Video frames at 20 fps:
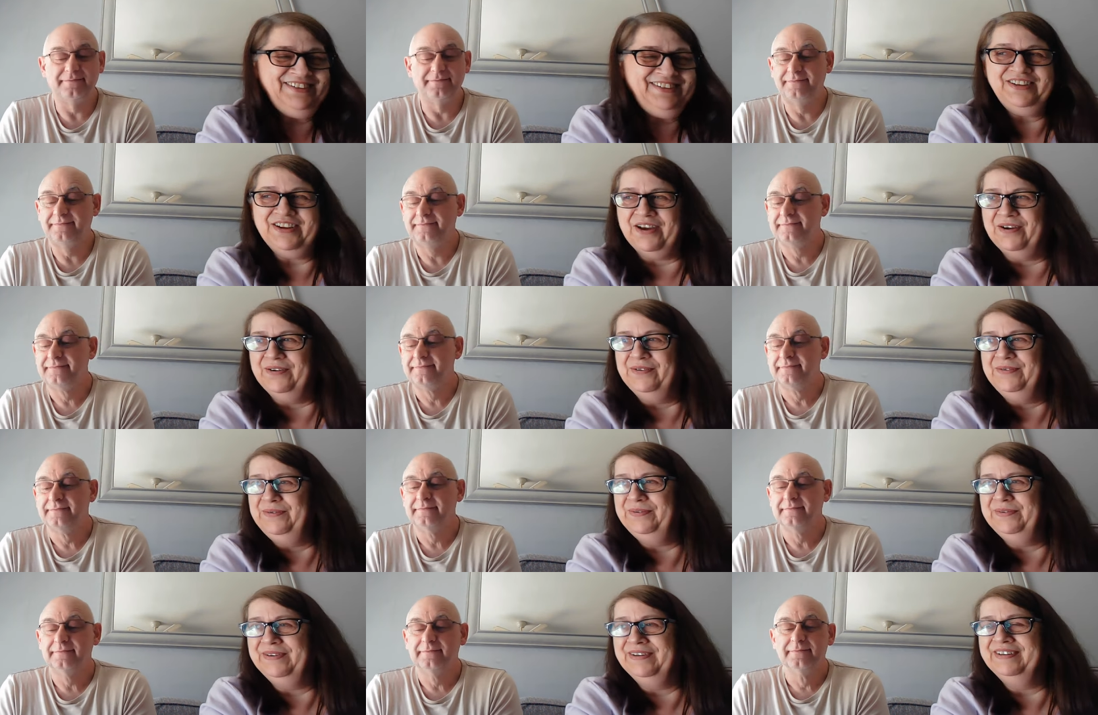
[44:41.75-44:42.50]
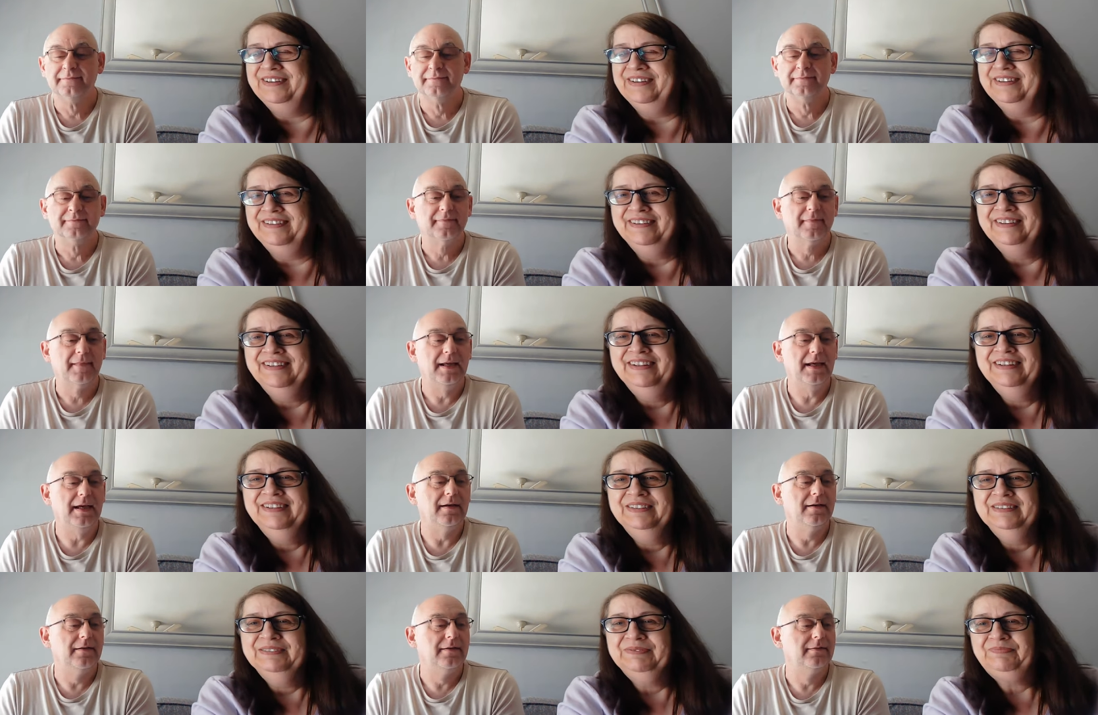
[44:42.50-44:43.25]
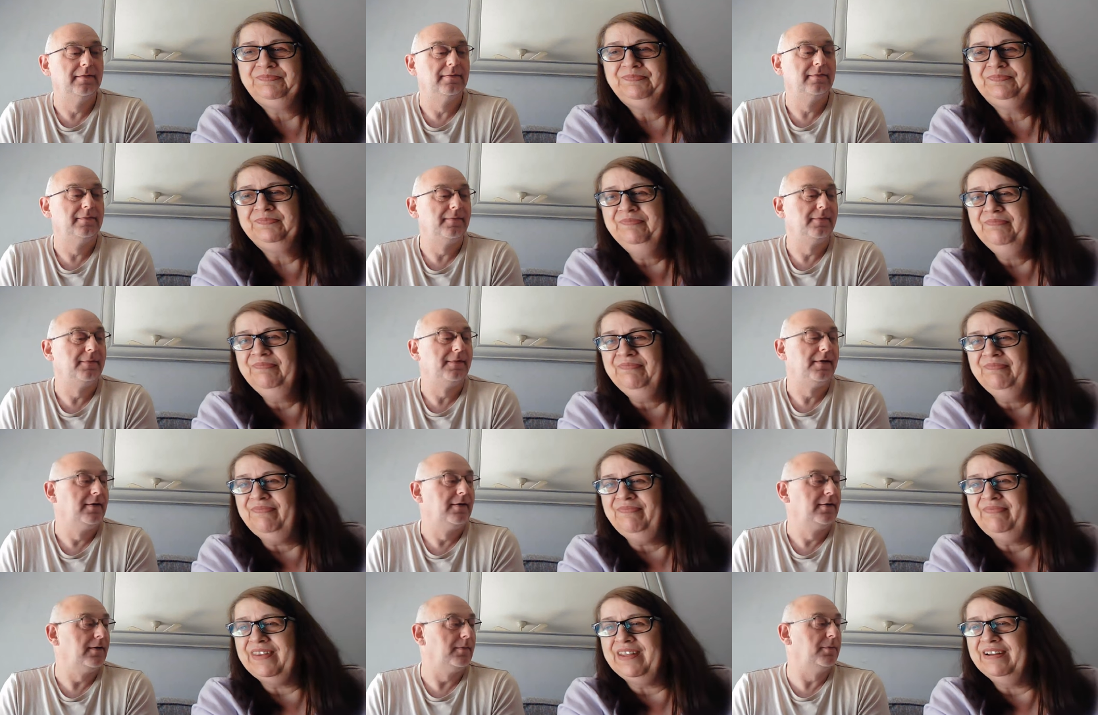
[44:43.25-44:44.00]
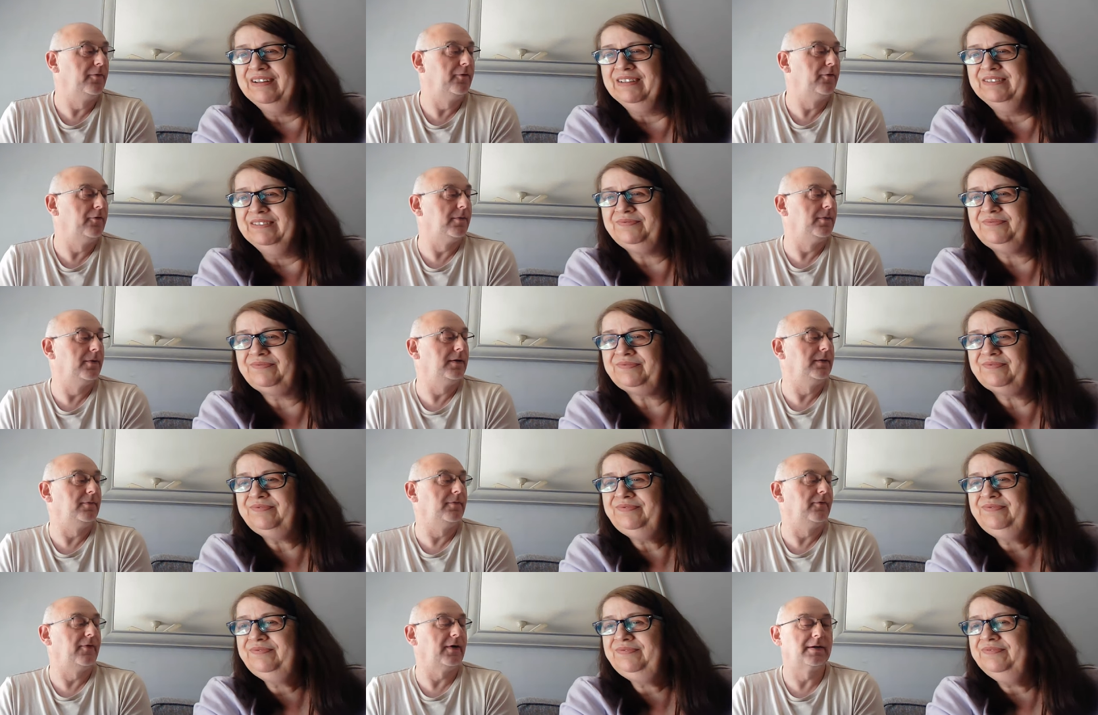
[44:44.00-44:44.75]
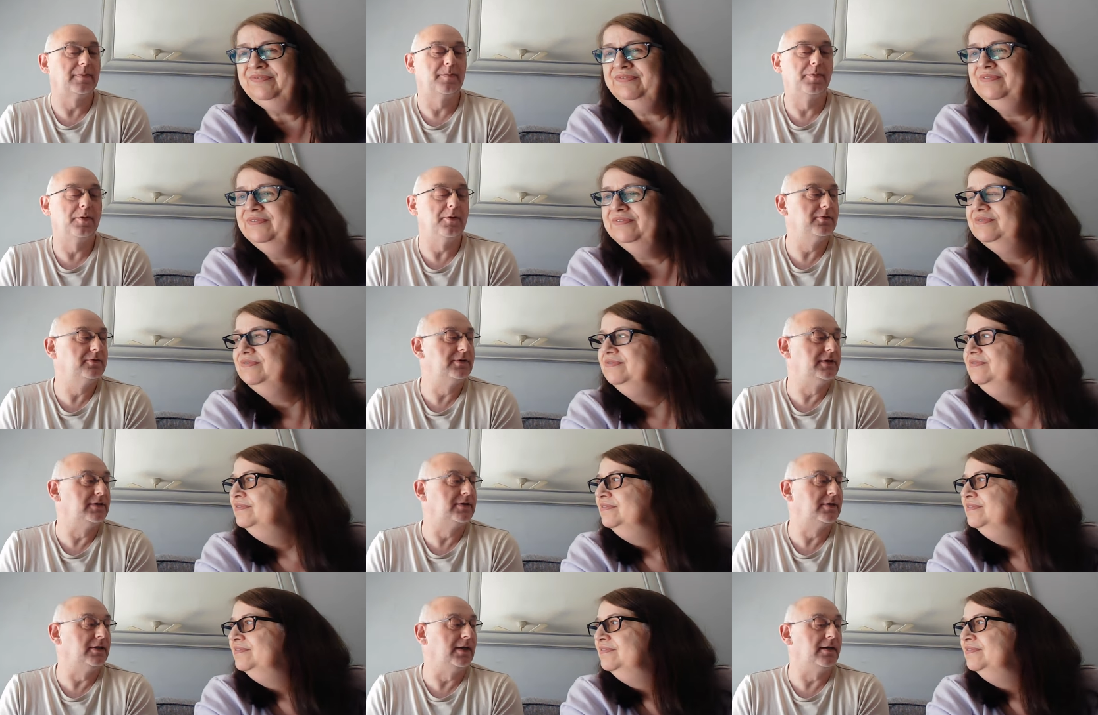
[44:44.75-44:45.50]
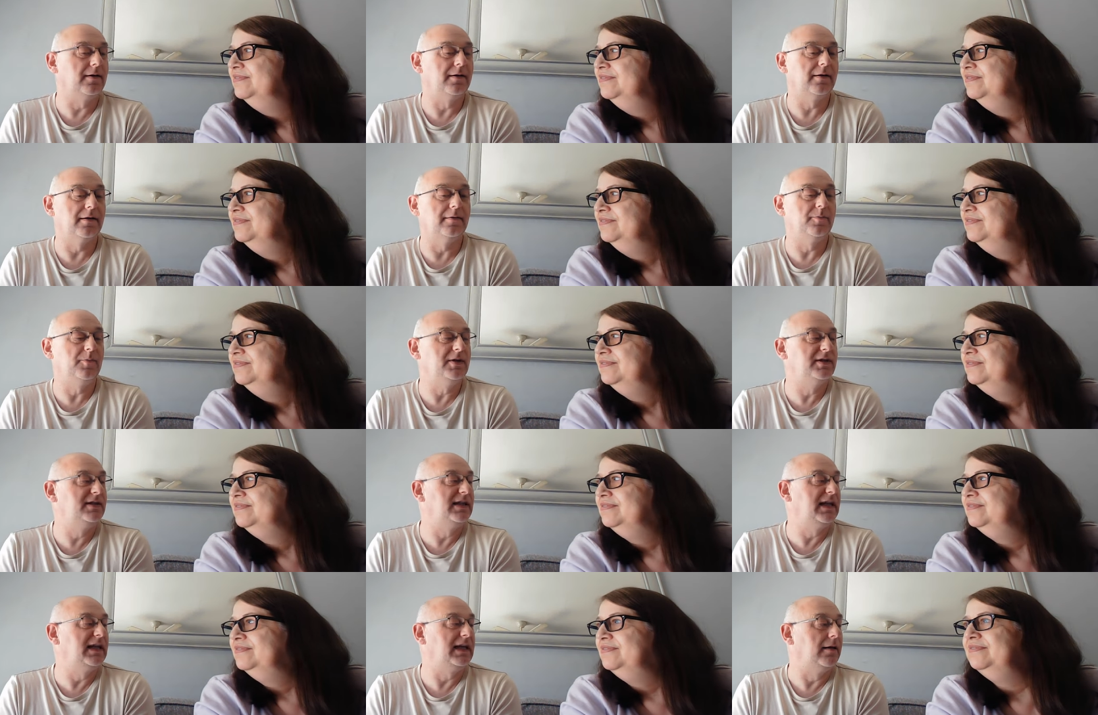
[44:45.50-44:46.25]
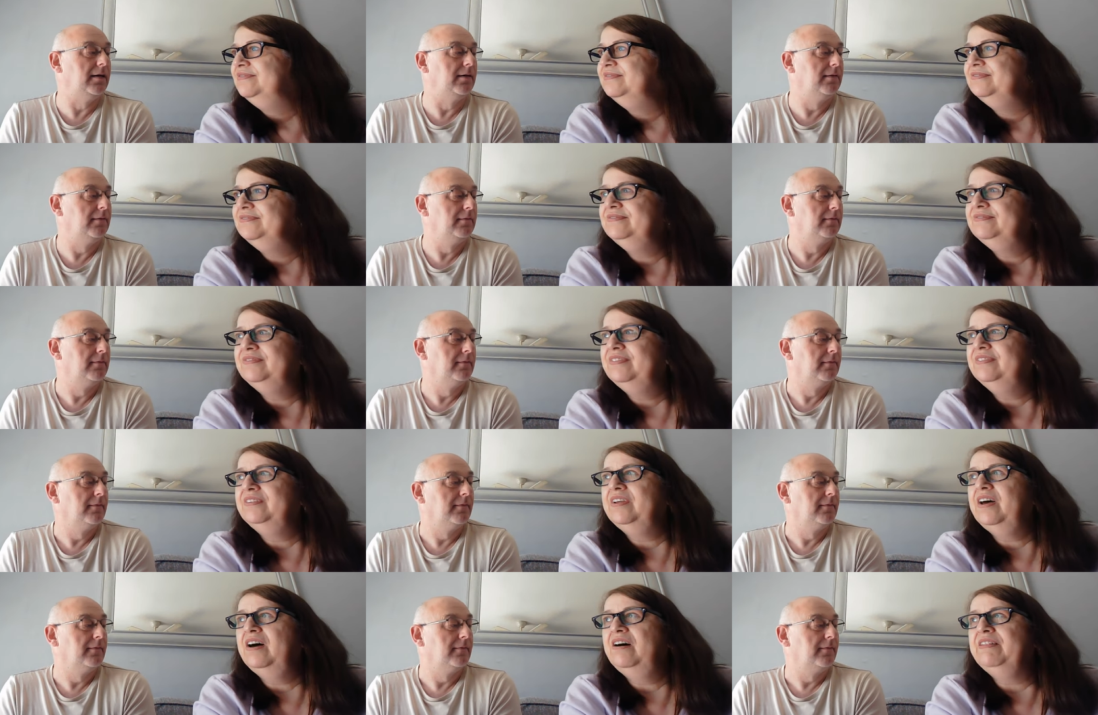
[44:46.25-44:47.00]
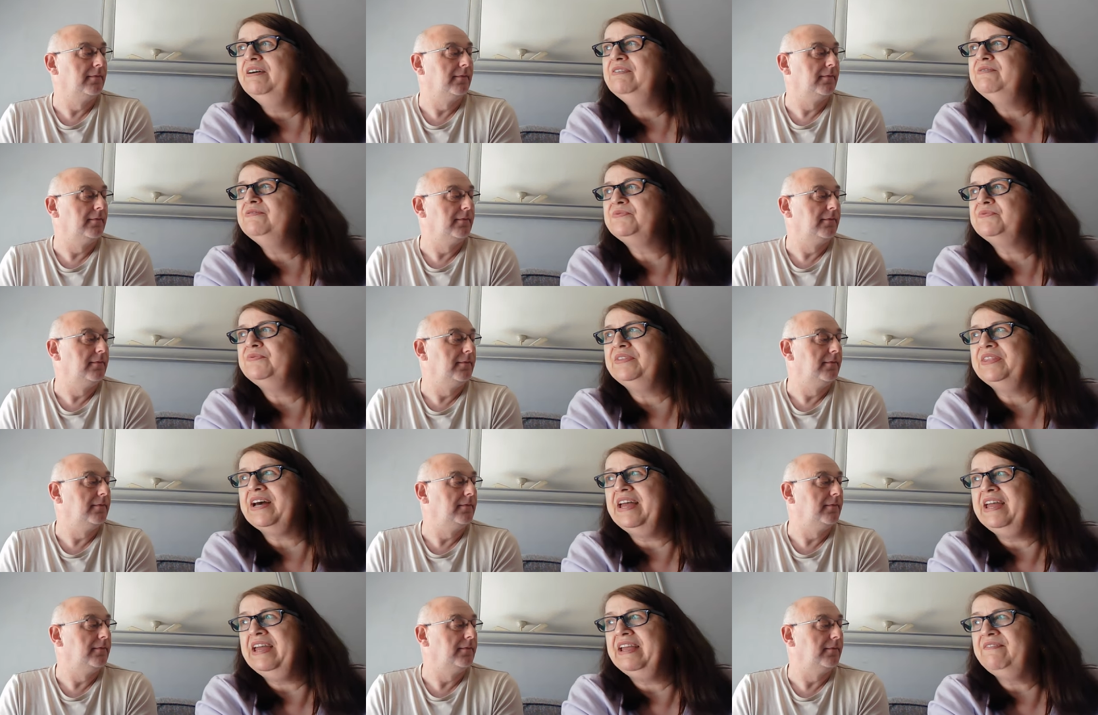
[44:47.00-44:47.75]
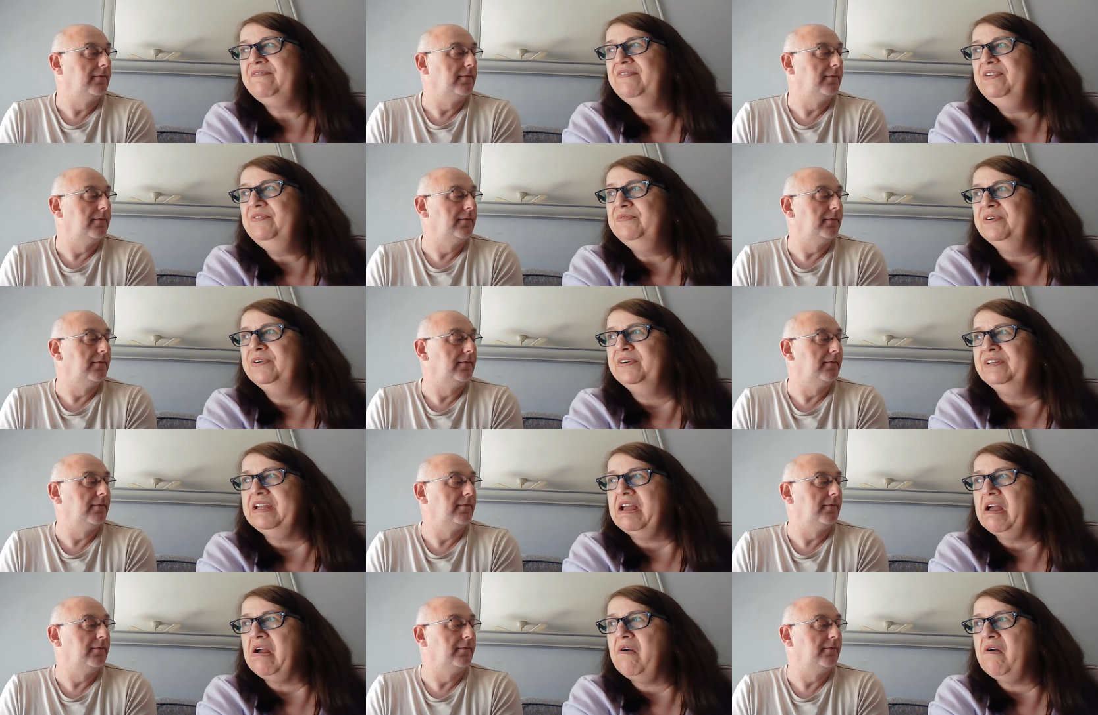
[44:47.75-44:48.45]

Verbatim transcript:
Speaker 1: No. Yeah. Hmm. Like before when we've had to pause it so you can go and be sick.
Speaker 2: Oh, that was with that egg thing, wasn't it?